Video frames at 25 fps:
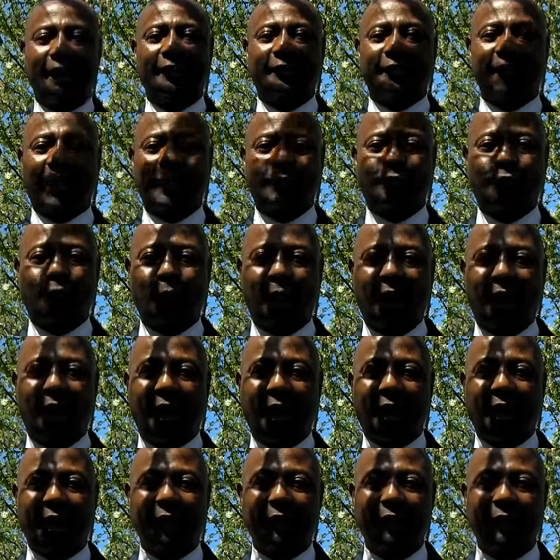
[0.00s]
That's
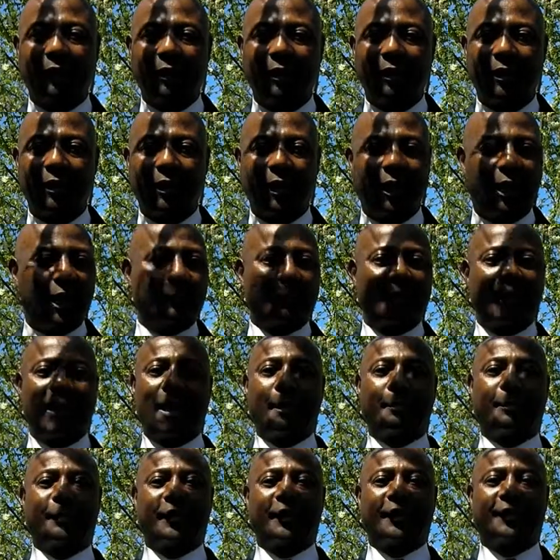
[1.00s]
why I'm
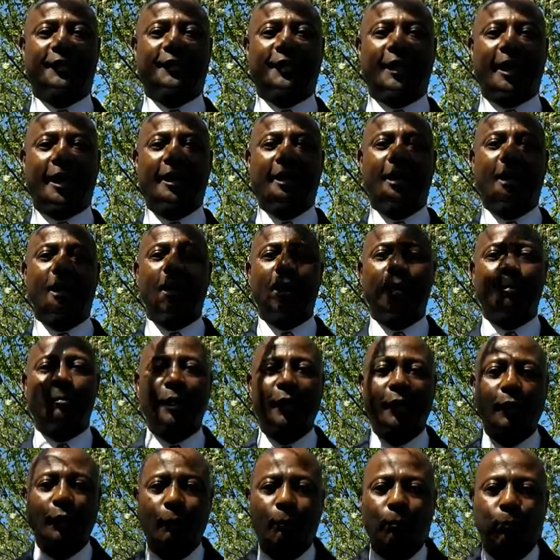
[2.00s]
happy to say
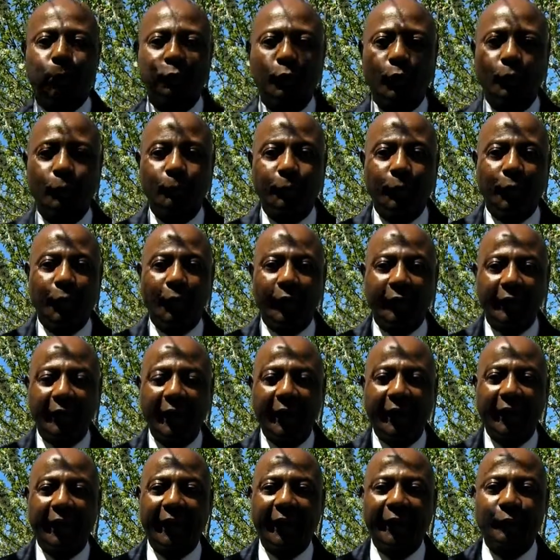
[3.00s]
Mayor Bloomberg,
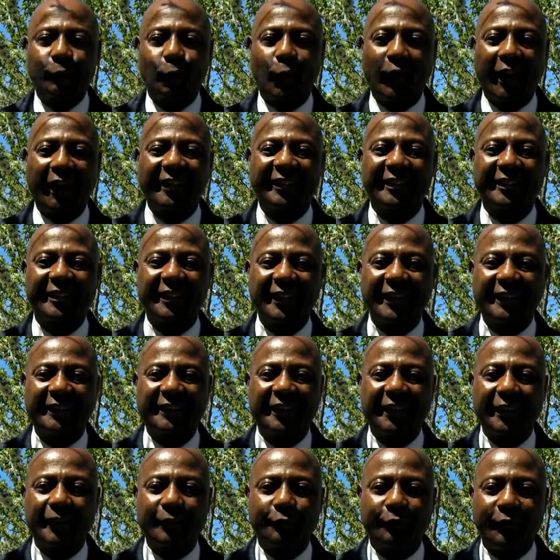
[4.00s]
NYC
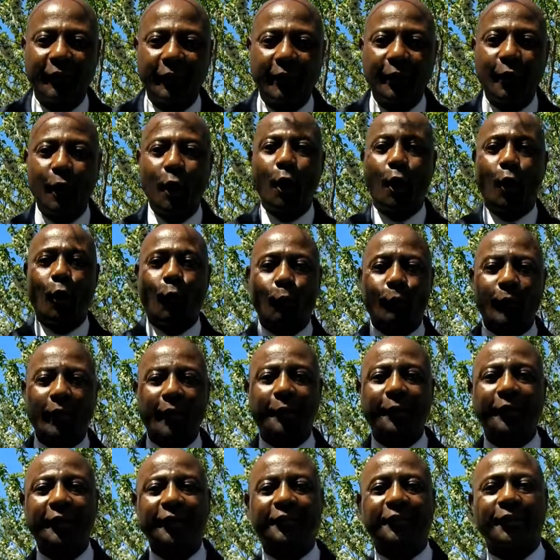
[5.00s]
TV,
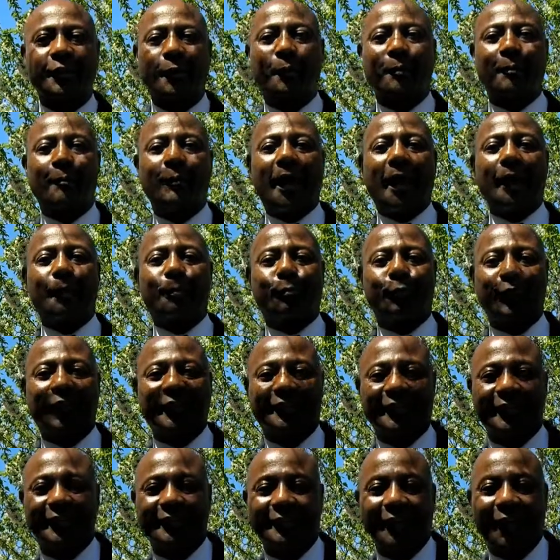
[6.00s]
where is my
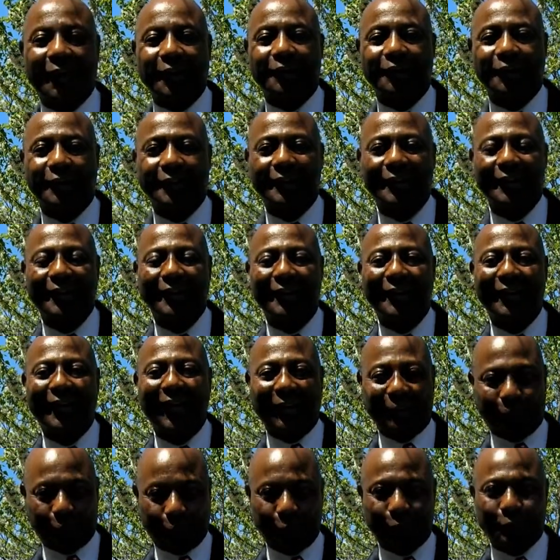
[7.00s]
presentation
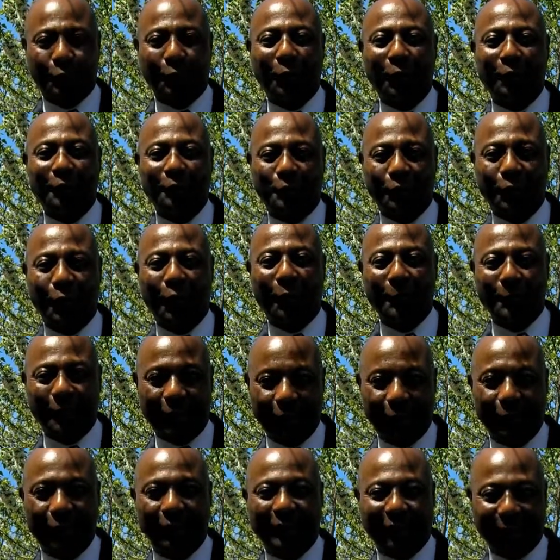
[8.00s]
at the third term
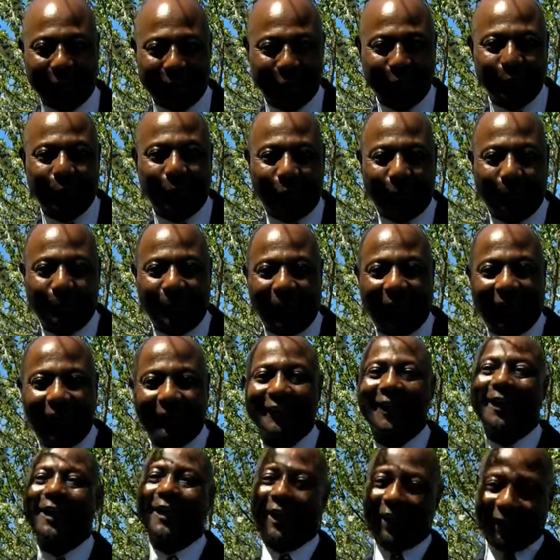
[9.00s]
hearings, if you don't mind?
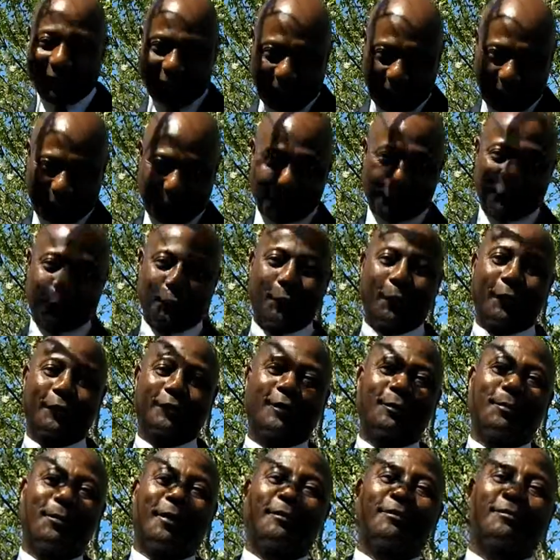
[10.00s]
I'd like to show it
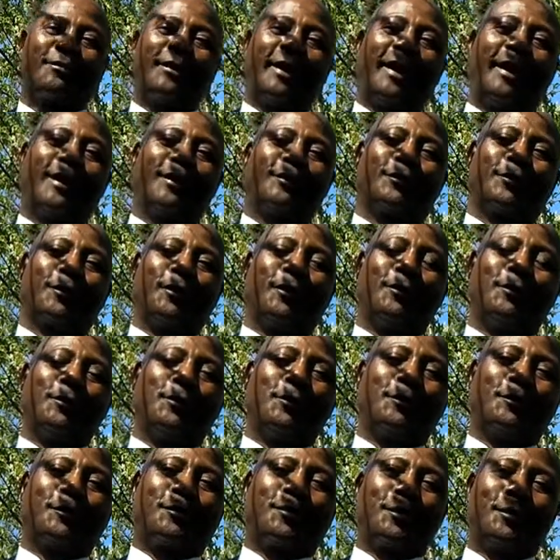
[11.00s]
to my fans on
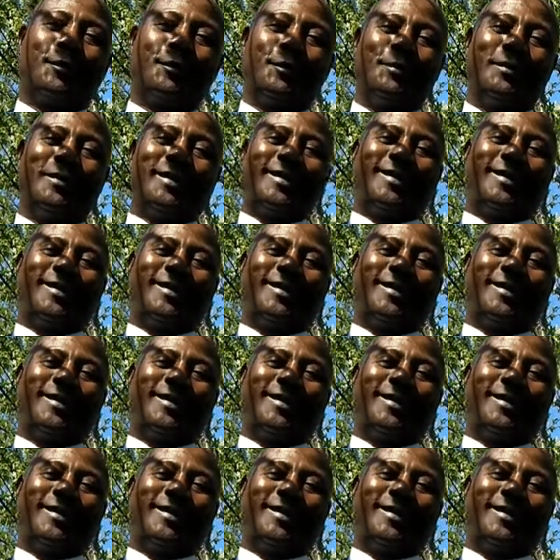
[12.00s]
YouTube.